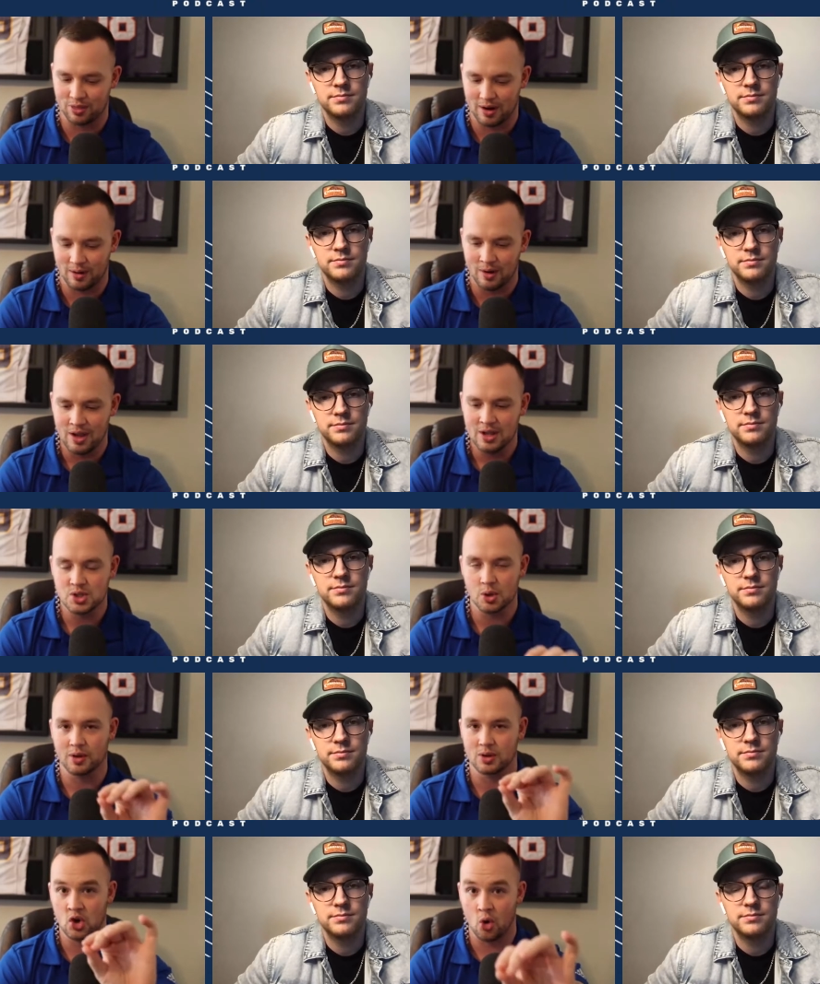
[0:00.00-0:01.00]
Speaker 1: there. So
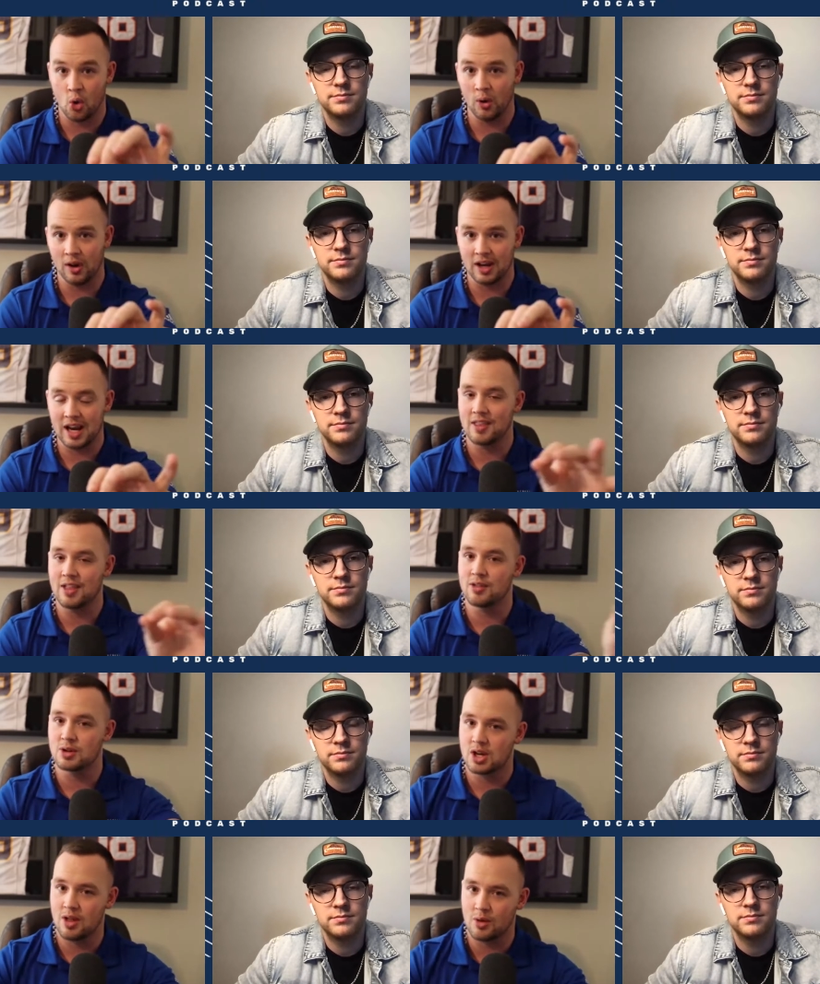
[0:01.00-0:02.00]
there's Courtland, and then
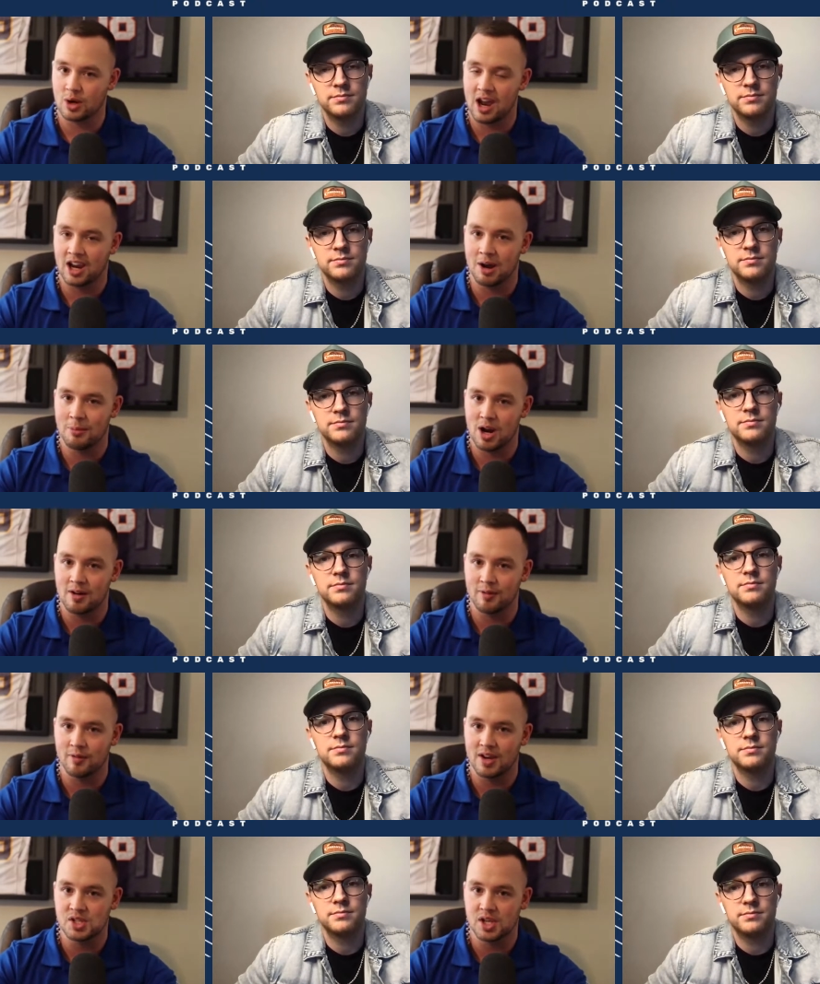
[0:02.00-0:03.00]
there's another guy coming off
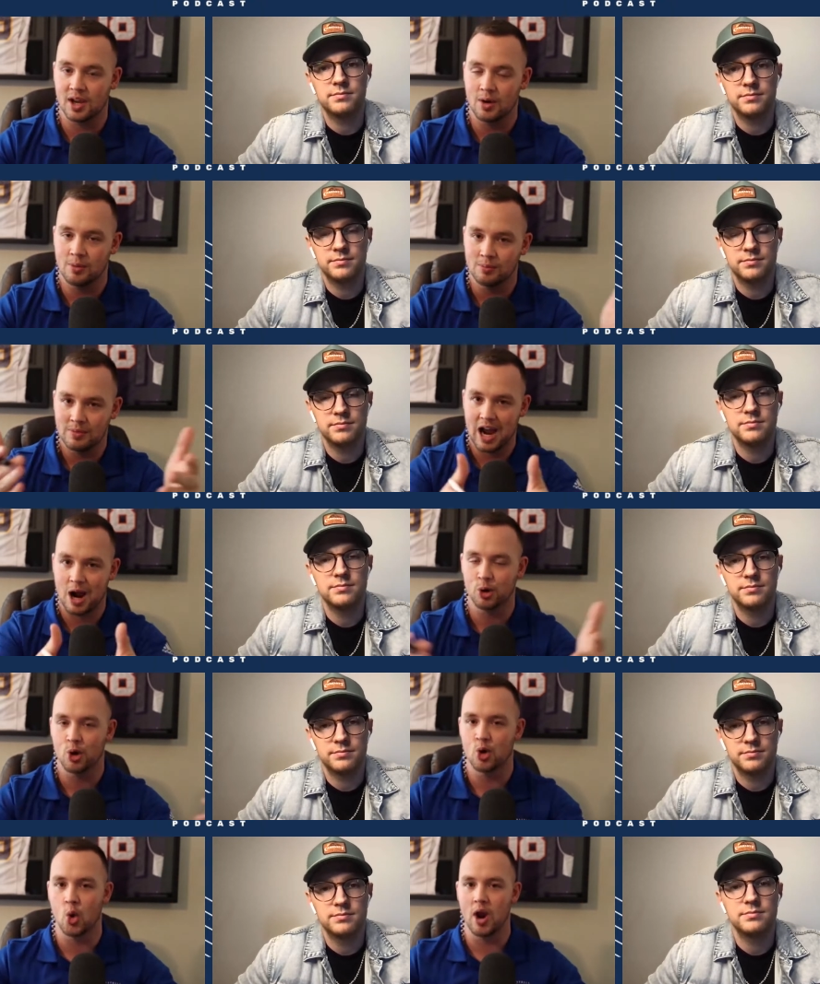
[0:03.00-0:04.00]
of A C L. Howard
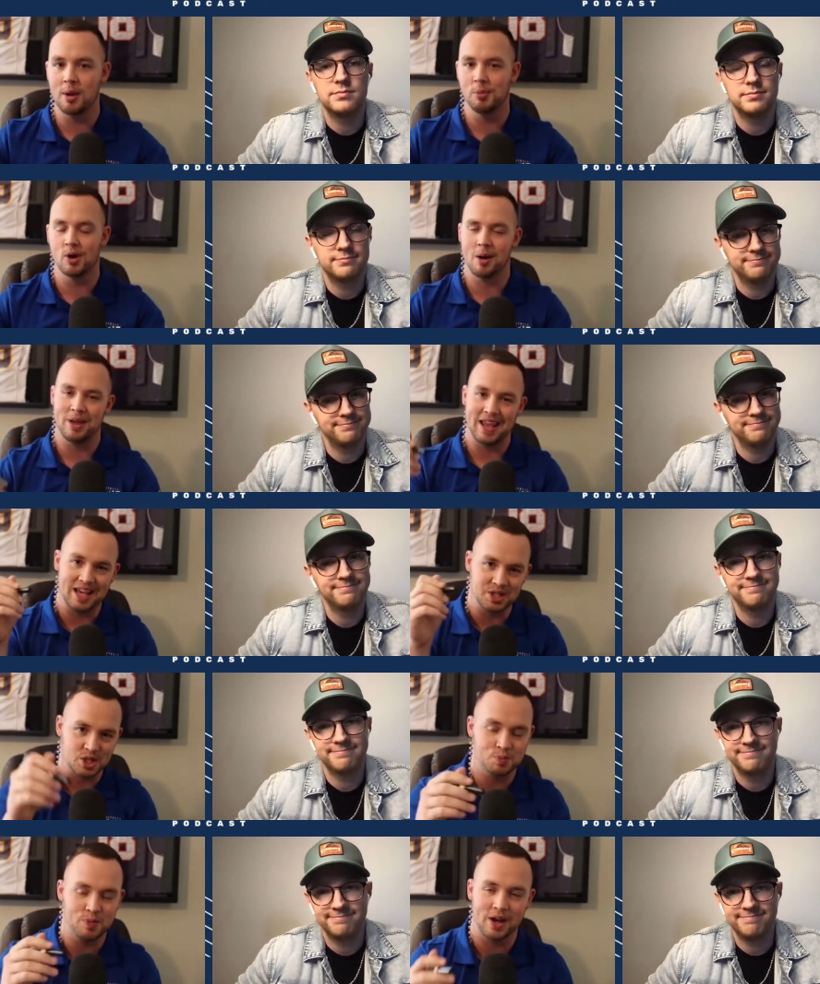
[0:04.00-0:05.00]
Okwuegbunam is
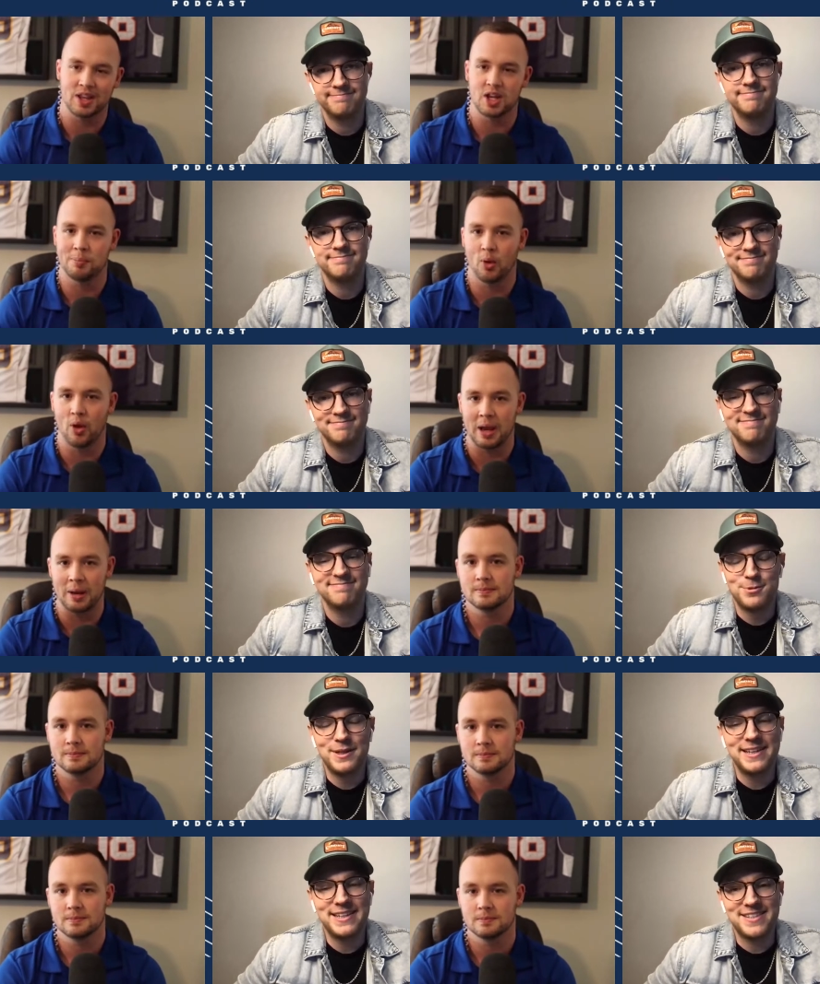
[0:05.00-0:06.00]
expected to play.
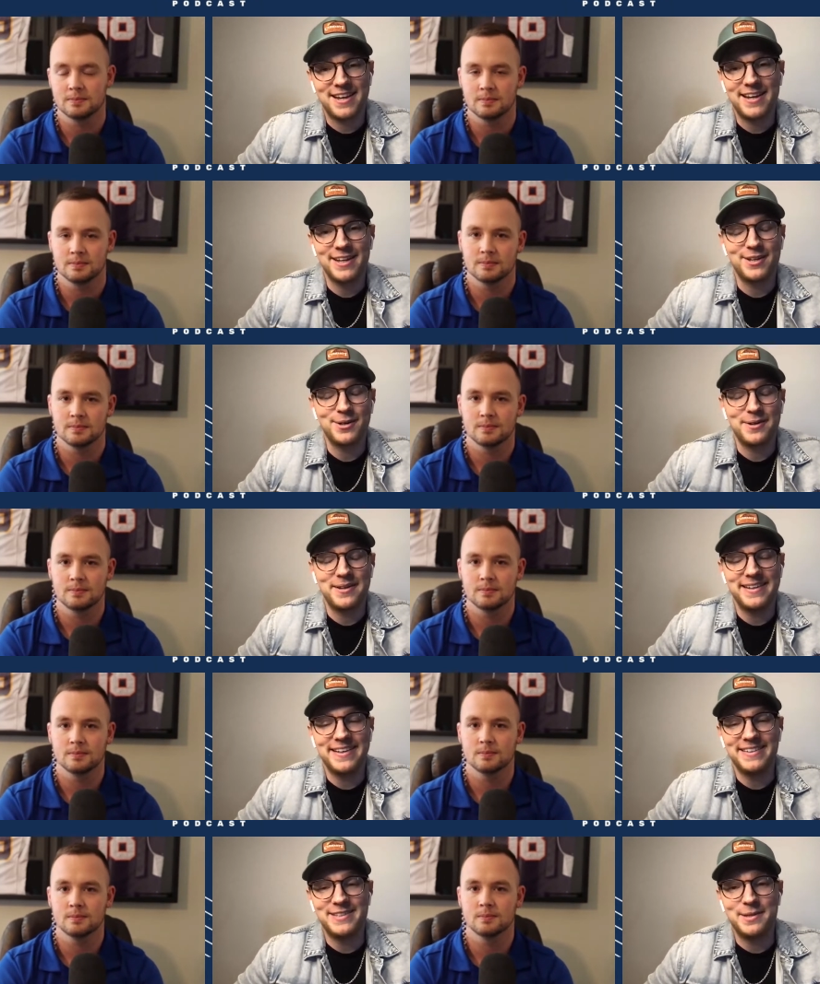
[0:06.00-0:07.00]
Speaker 2: Really exciting,
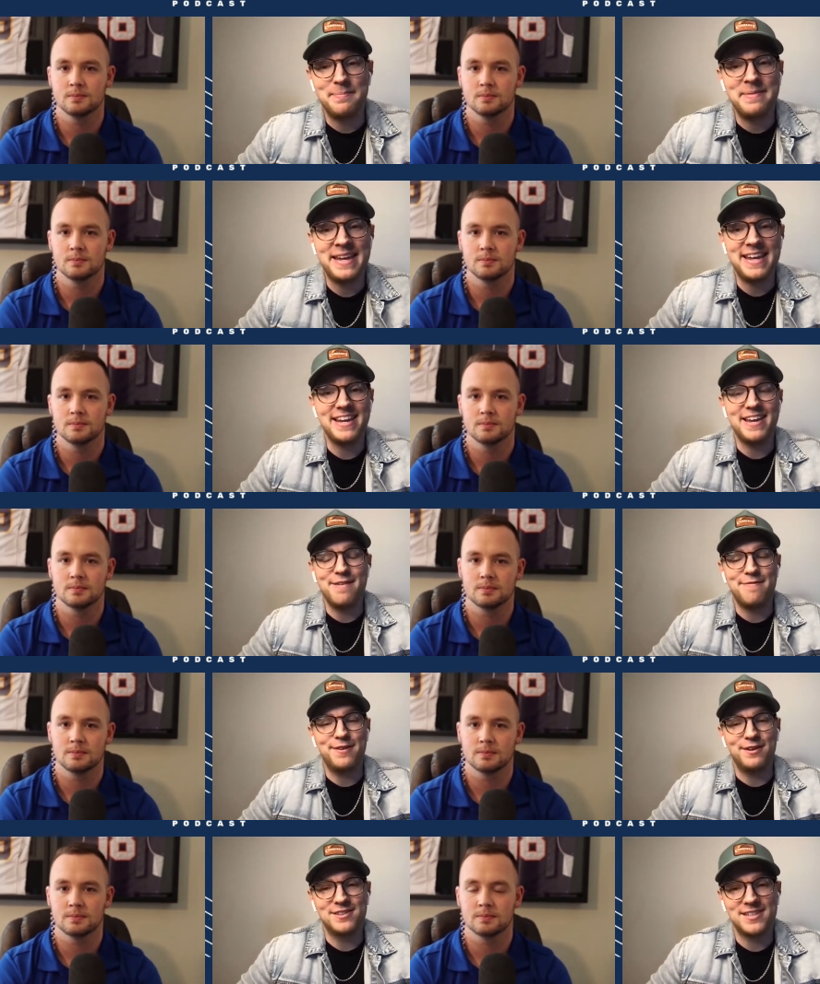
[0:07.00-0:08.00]
Cody. It, to me,
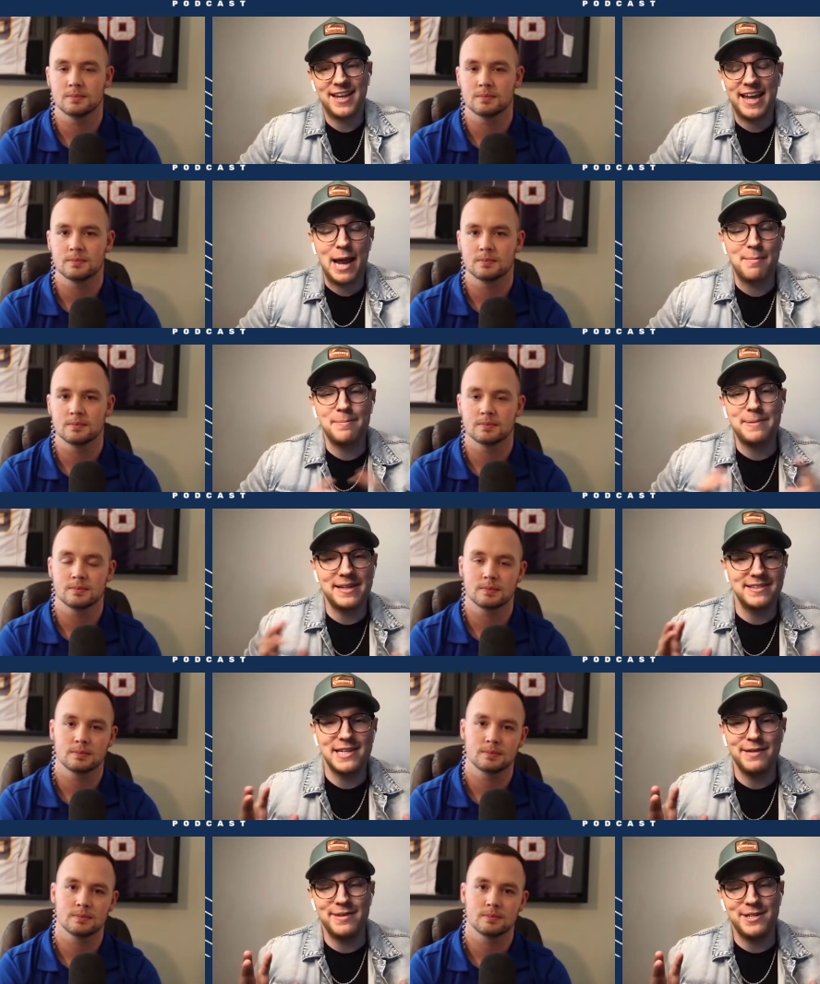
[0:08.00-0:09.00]
it feels like, and I'm a
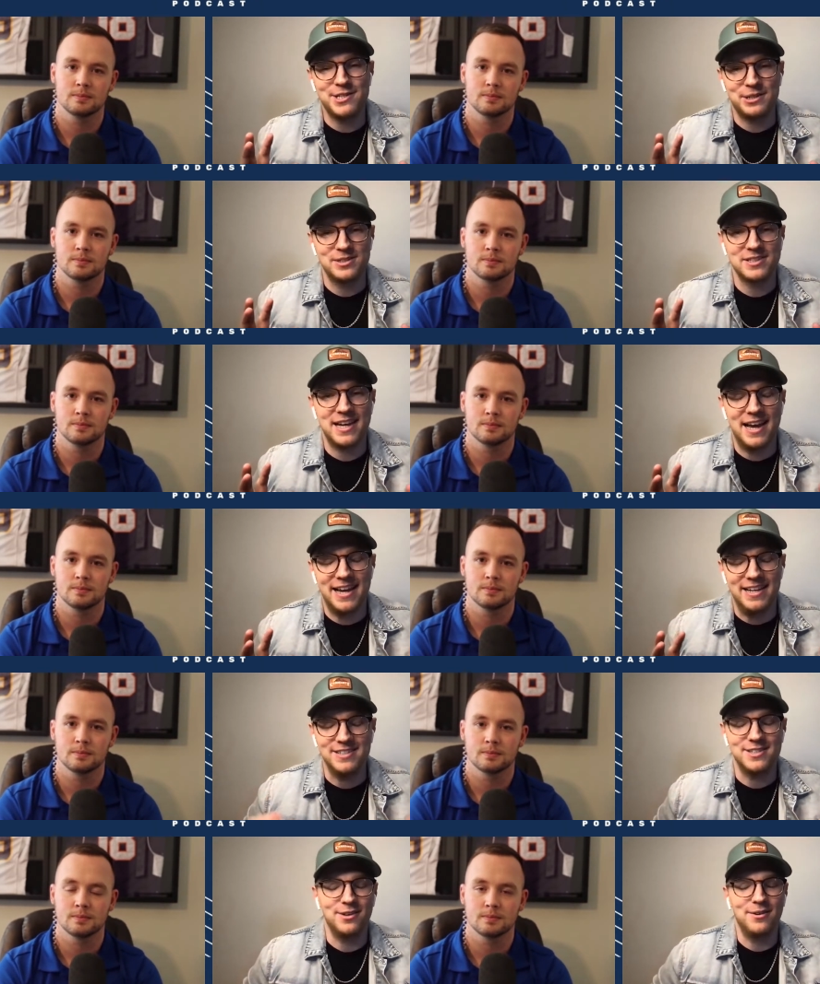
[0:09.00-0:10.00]
big T V shows
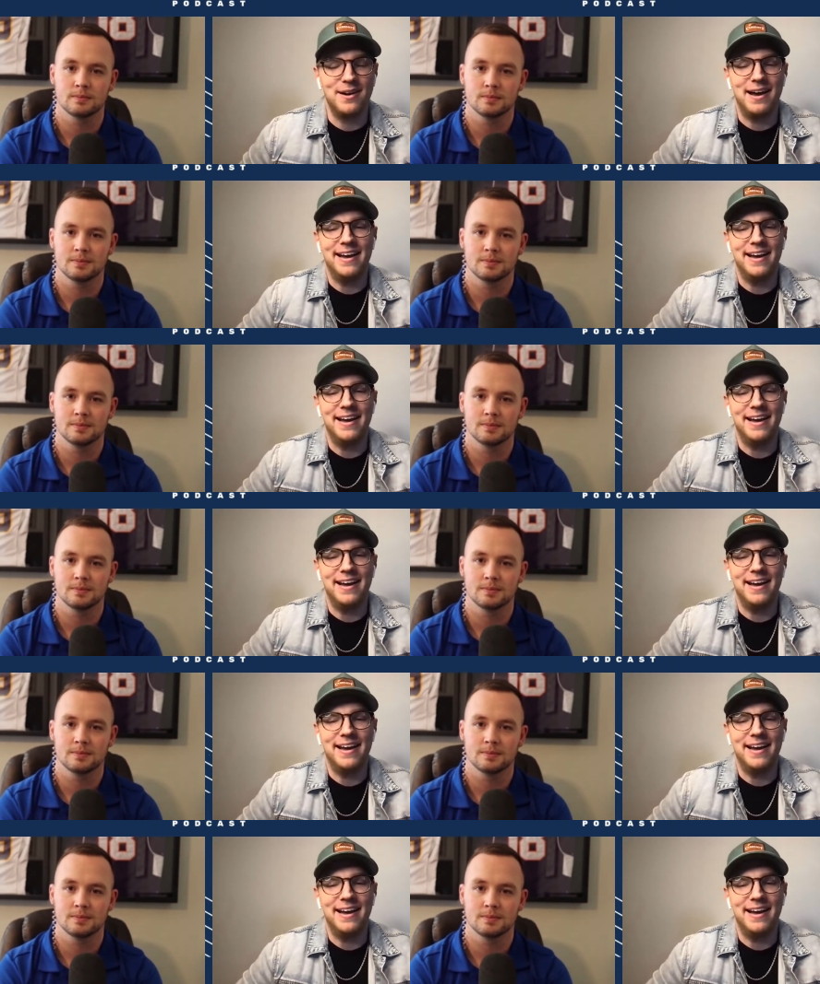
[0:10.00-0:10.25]
guy, so